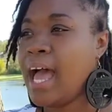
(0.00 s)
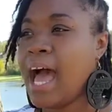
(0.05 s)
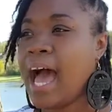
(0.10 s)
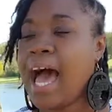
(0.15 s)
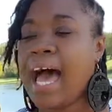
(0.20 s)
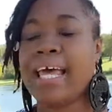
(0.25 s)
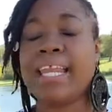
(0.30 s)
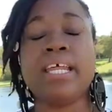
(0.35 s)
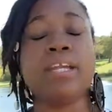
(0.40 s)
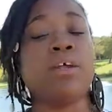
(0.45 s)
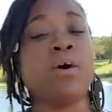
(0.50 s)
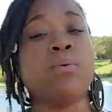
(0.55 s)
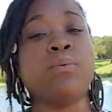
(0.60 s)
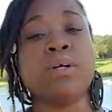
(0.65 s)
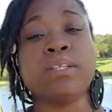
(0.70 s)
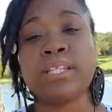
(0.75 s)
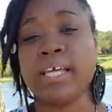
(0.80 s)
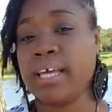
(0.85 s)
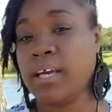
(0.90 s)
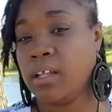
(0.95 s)
I didn't know
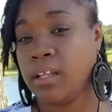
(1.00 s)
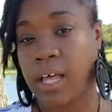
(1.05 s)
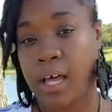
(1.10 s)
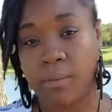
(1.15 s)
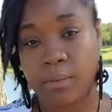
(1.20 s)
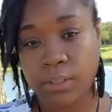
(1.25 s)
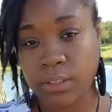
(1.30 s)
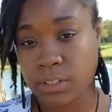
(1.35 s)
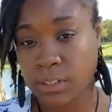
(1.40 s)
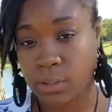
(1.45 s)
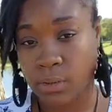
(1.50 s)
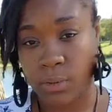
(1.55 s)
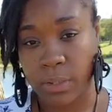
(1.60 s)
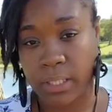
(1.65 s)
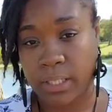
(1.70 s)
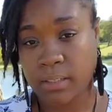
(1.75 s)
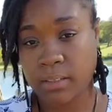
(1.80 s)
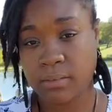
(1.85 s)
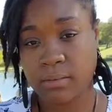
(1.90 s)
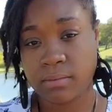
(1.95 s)
what the hell I was
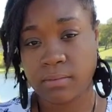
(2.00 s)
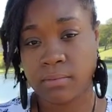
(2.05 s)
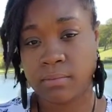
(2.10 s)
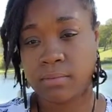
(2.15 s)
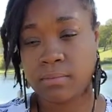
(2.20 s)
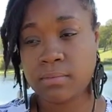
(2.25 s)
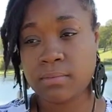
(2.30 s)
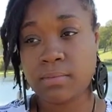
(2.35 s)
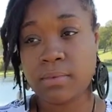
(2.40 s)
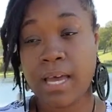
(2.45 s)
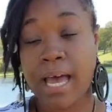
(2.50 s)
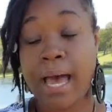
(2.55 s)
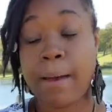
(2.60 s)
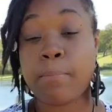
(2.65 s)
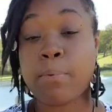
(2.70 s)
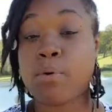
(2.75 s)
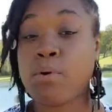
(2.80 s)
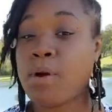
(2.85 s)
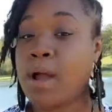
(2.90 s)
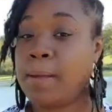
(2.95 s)
doing. I
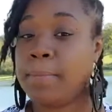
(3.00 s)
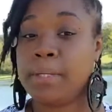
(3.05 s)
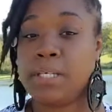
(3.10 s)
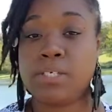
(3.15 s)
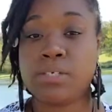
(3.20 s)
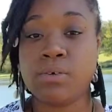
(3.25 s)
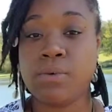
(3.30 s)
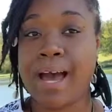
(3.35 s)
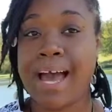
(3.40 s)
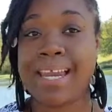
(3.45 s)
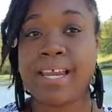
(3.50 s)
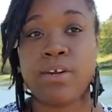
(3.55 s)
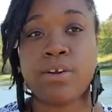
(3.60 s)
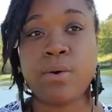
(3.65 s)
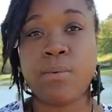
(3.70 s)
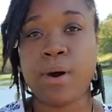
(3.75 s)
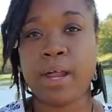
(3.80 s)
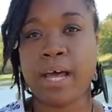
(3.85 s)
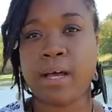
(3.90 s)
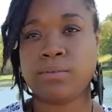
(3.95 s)
promise you, I didn't know
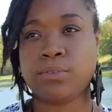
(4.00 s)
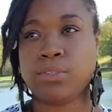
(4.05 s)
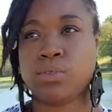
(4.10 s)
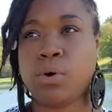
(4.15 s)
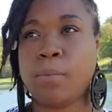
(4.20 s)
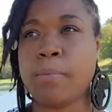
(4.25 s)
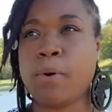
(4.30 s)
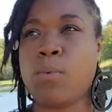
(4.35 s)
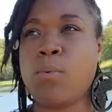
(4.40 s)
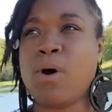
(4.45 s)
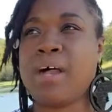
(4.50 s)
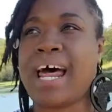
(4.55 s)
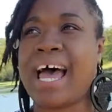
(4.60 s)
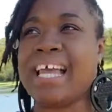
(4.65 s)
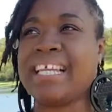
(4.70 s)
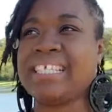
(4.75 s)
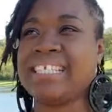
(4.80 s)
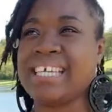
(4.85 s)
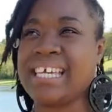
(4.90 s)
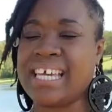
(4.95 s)
what I was doing. But what I
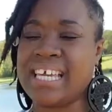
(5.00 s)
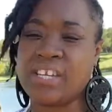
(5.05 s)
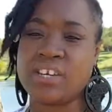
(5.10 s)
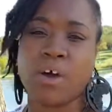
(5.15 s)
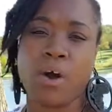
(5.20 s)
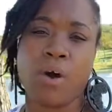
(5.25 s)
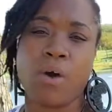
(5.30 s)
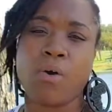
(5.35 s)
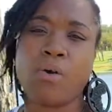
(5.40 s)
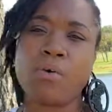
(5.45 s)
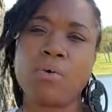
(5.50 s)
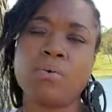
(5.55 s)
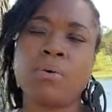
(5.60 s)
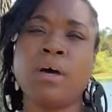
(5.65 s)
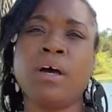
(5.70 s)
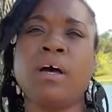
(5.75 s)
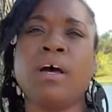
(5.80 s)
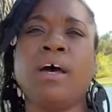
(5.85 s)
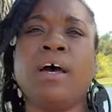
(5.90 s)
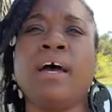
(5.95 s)
did know
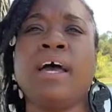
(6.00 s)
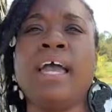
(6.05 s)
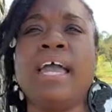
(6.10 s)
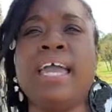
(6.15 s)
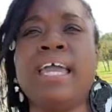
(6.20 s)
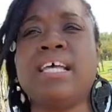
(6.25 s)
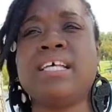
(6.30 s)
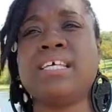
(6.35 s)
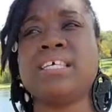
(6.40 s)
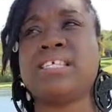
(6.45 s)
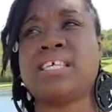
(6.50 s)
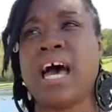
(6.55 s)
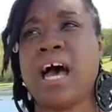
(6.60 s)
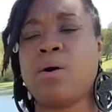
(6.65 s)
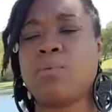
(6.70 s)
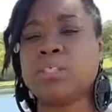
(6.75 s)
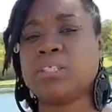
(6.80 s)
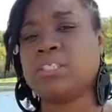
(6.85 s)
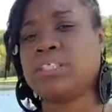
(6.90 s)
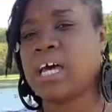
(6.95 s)
is I
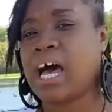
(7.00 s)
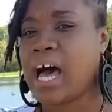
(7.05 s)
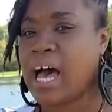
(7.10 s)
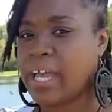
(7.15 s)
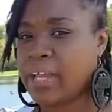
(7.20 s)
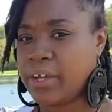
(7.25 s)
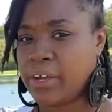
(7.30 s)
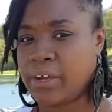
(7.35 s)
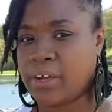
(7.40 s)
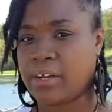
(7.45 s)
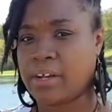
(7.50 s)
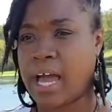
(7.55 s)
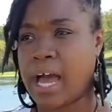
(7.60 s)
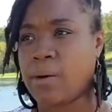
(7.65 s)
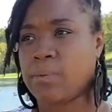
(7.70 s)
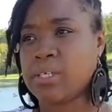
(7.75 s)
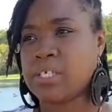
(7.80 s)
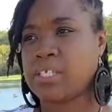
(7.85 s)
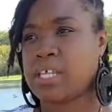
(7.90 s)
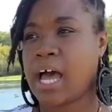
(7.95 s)
was tired.
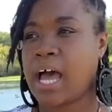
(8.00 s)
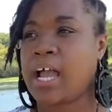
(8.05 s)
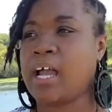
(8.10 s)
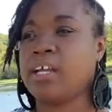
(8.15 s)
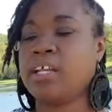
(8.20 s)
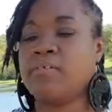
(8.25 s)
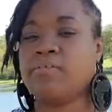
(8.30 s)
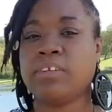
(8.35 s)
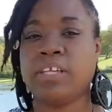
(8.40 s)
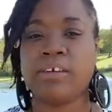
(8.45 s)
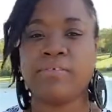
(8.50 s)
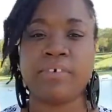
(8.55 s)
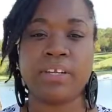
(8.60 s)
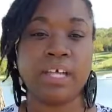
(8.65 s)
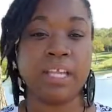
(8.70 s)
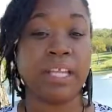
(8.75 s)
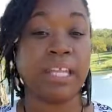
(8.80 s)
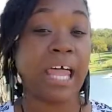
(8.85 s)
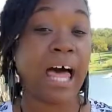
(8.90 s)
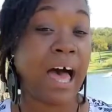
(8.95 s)
I was tired of living
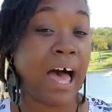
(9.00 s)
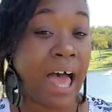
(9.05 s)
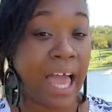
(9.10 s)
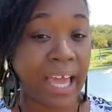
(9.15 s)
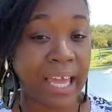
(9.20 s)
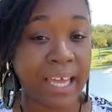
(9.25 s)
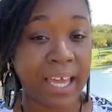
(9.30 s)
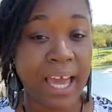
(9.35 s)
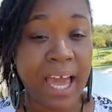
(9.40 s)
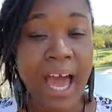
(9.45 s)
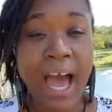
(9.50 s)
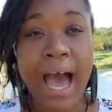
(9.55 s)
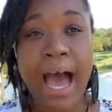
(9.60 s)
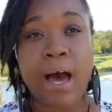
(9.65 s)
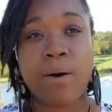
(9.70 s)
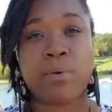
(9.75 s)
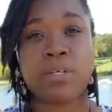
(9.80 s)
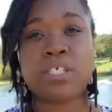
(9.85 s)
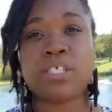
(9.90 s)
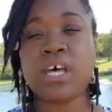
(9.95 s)
a lie.
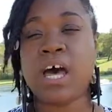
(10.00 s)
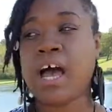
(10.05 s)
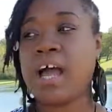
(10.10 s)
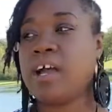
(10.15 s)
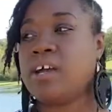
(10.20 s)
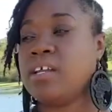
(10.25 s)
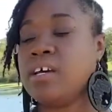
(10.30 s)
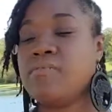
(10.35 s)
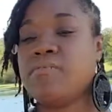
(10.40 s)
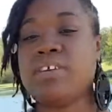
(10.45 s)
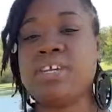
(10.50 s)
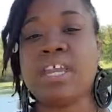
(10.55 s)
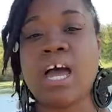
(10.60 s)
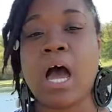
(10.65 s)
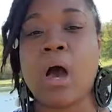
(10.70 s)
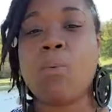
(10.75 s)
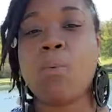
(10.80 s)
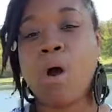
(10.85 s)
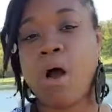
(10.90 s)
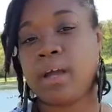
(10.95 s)
I was tired of
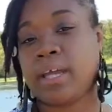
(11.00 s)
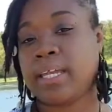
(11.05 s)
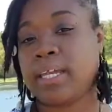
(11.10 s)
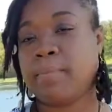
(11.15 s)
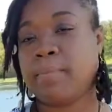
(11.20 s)
not walking